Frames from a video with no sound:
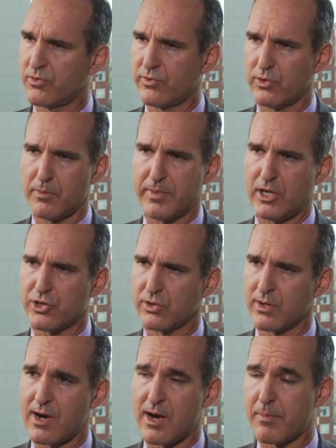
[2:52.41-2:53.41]
prefer a
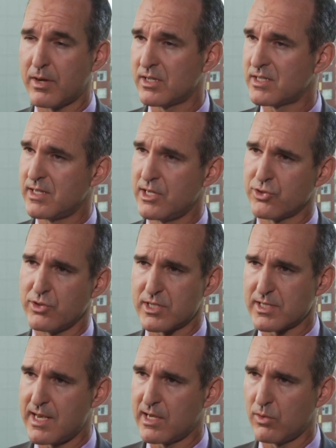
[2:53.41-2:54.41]
patient hop on a stationary
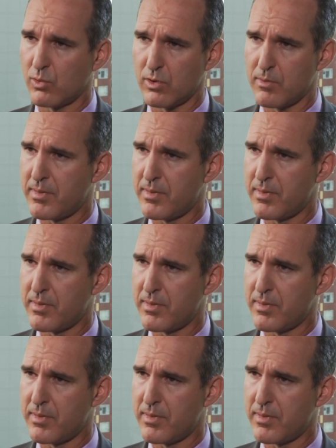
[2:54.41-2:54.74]
cycle or a